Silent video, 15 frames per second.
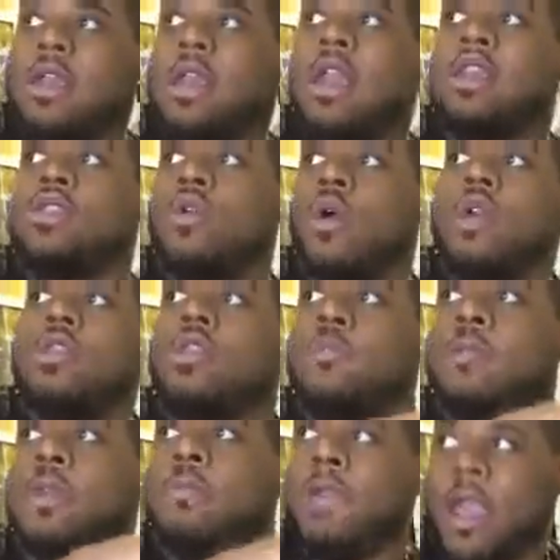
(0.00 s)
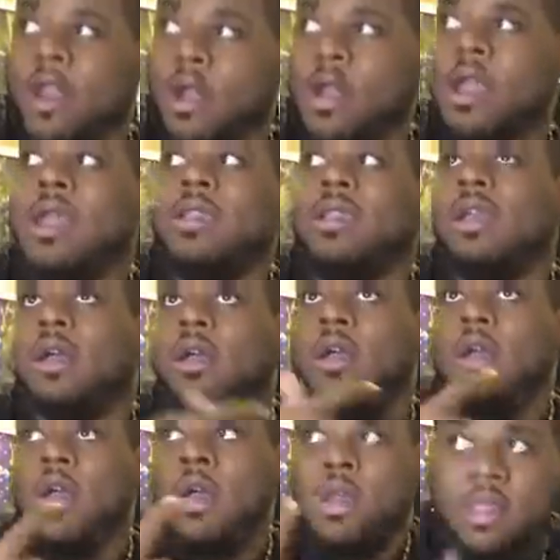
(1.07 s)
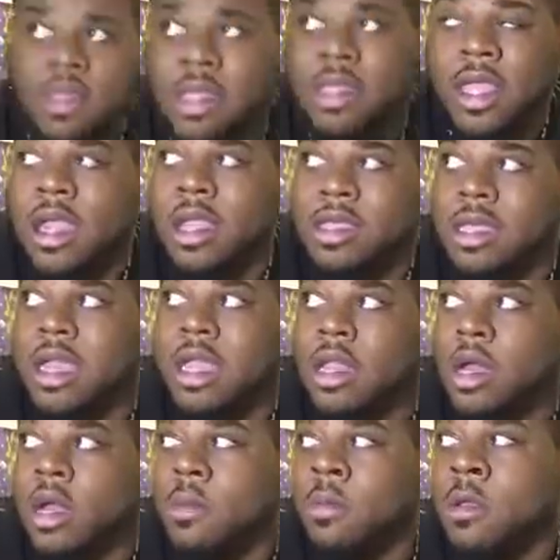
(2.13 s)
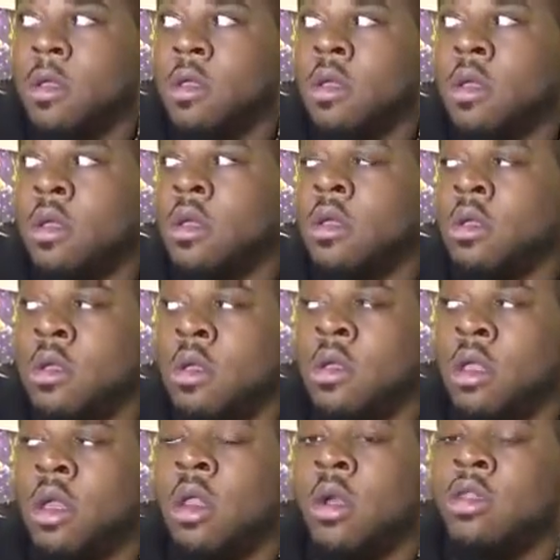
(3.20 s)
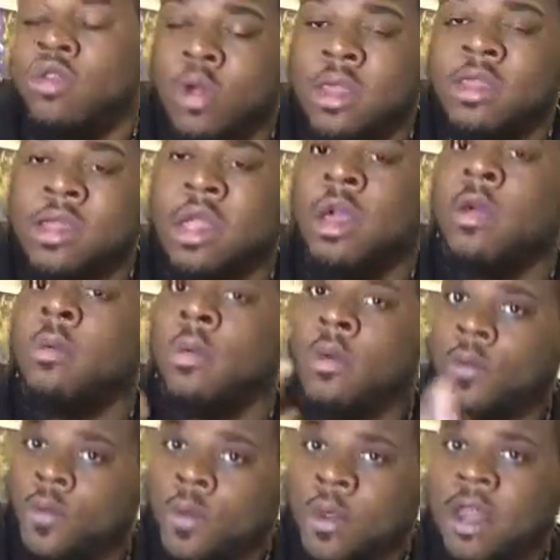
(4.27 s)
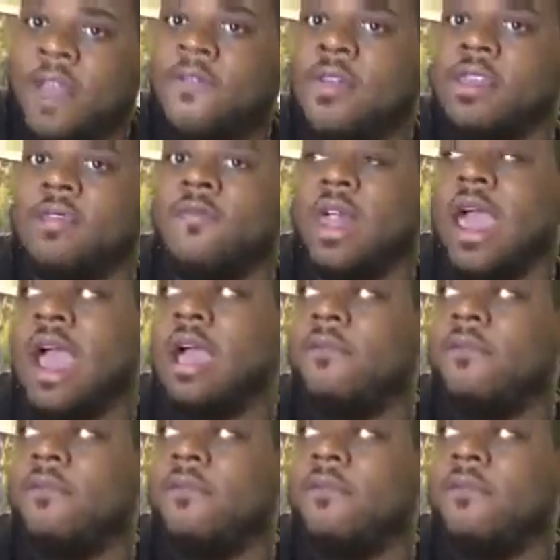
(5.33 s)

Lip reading: is going to be better than a teed up, twitched up defensive line